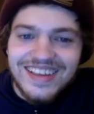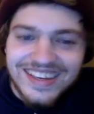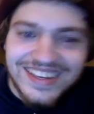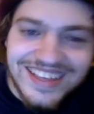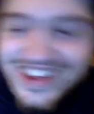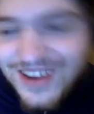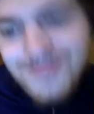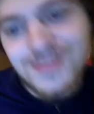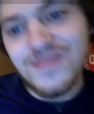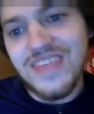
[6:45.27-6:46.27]
in
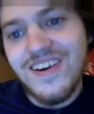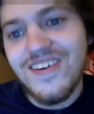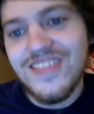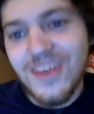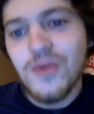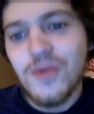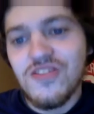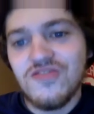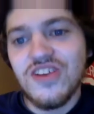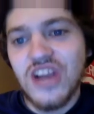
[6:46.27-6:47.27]
terms of
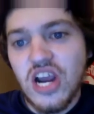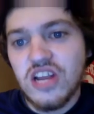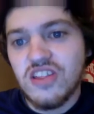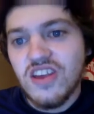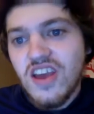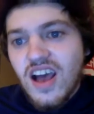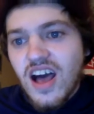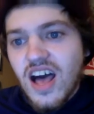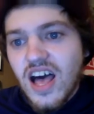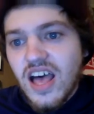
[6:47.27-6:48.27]
those regards.
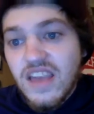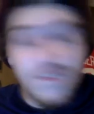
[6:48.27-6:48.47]
If